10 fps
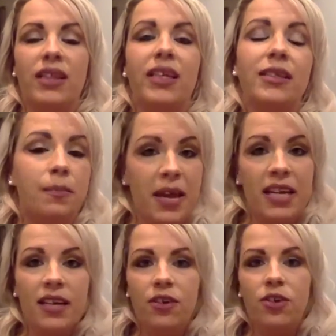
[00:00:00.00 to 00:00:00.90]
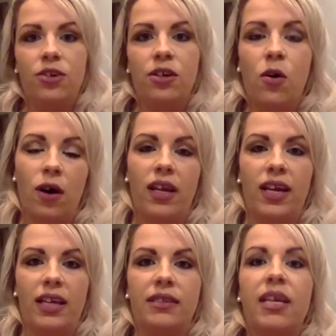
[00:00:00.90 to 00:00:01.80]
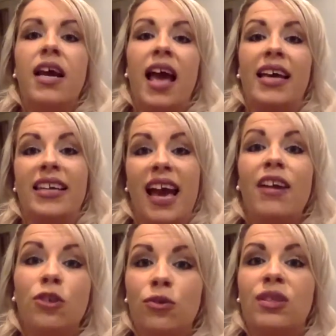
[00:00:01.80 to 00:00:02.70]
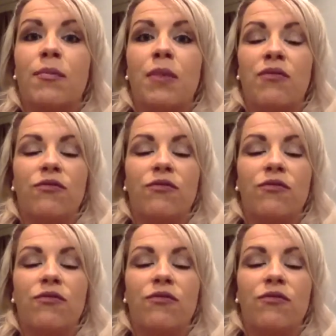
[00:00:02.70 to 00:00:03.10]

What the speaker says: expanding your audience and getting you some